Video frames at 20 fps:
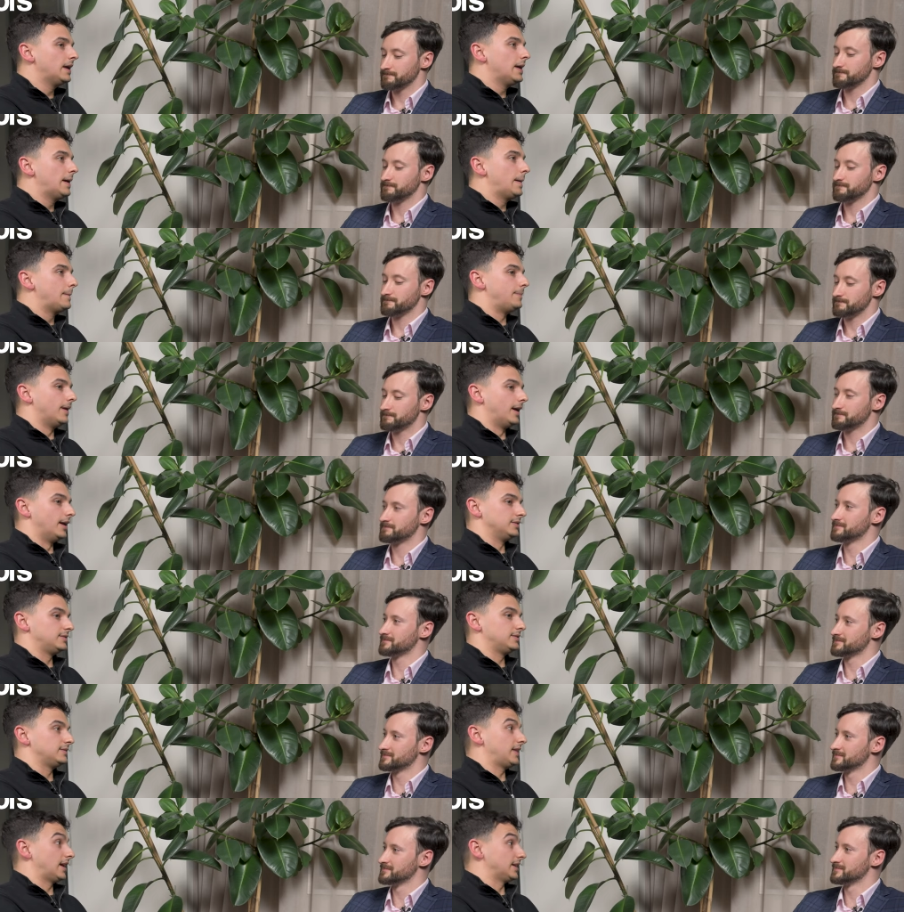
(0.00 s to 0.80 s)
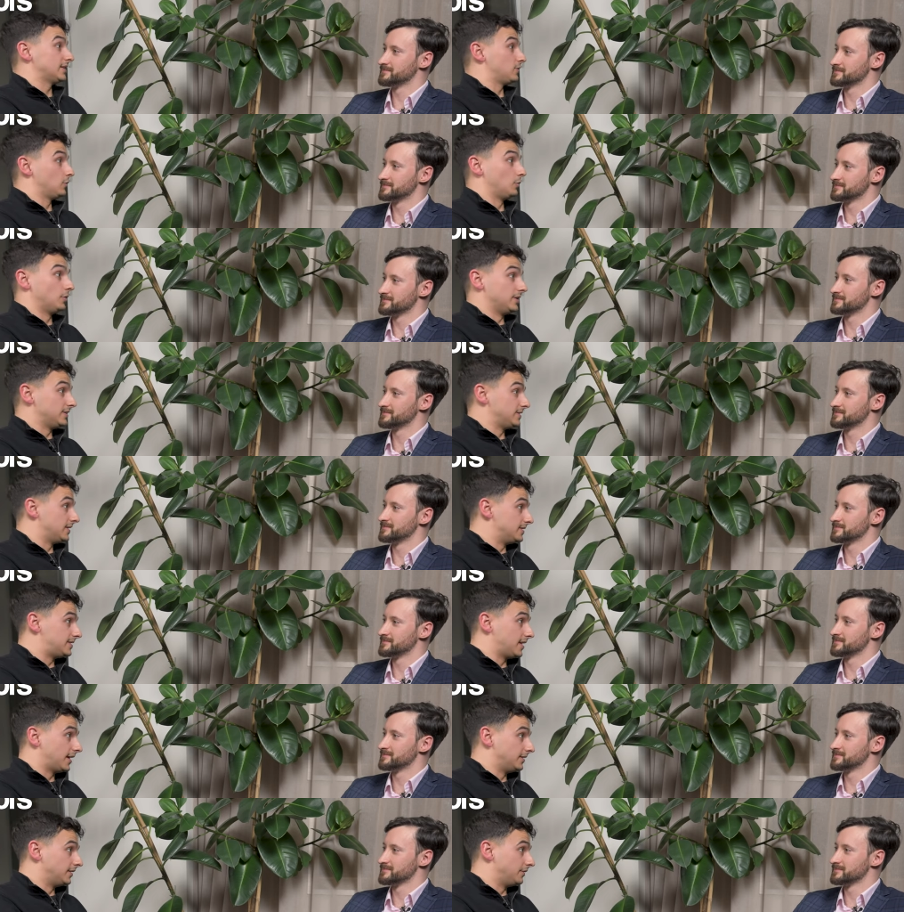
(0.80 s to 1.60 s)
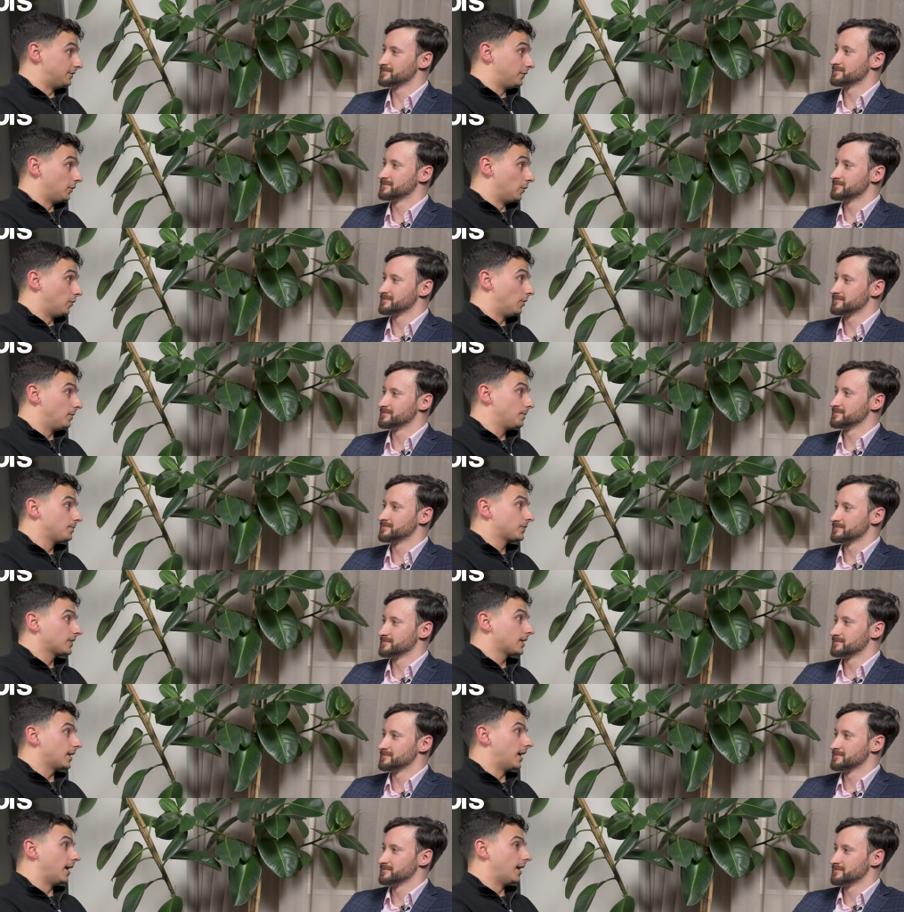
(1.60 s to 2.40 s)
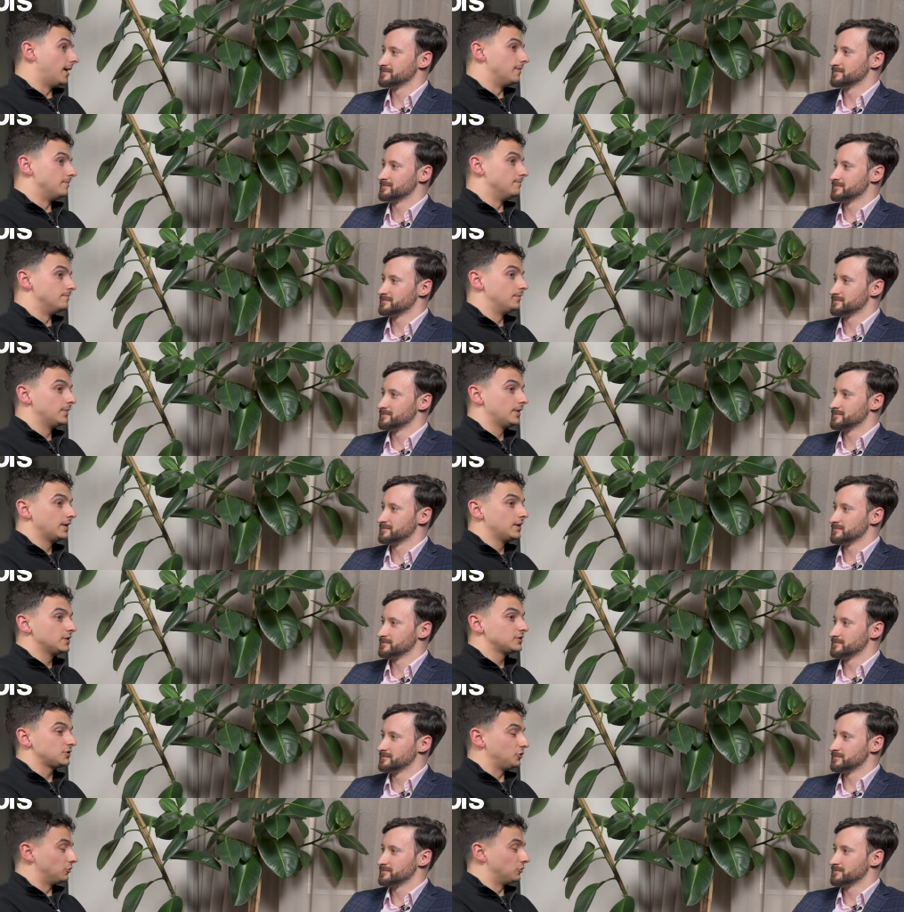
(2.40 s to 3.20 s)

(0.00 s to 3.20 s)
Speaker 1: but that's not what it's intended for. Um, so you're